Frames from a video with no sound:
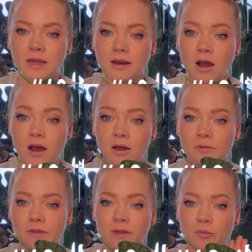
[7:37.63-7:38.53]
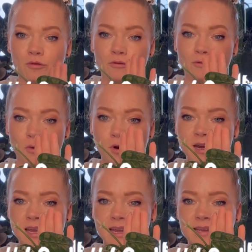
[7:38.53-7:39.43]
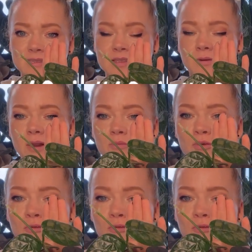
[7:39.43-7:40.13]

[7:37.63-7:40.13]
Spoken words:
in hot with number 40. So number